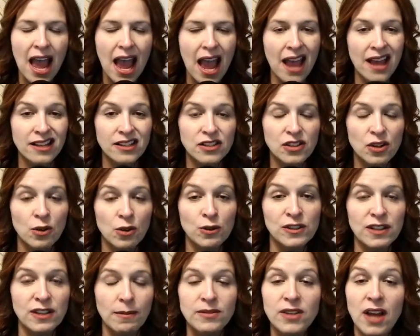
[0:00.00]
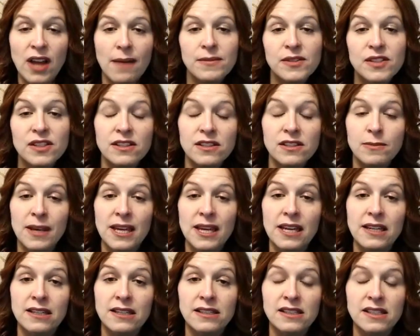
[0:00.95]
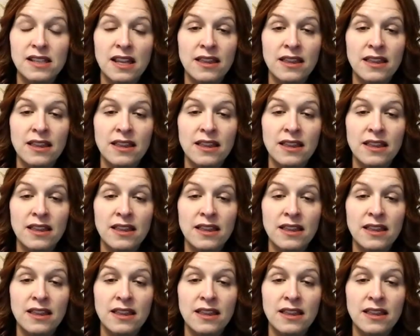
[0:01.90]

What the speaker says: And so sometimes this means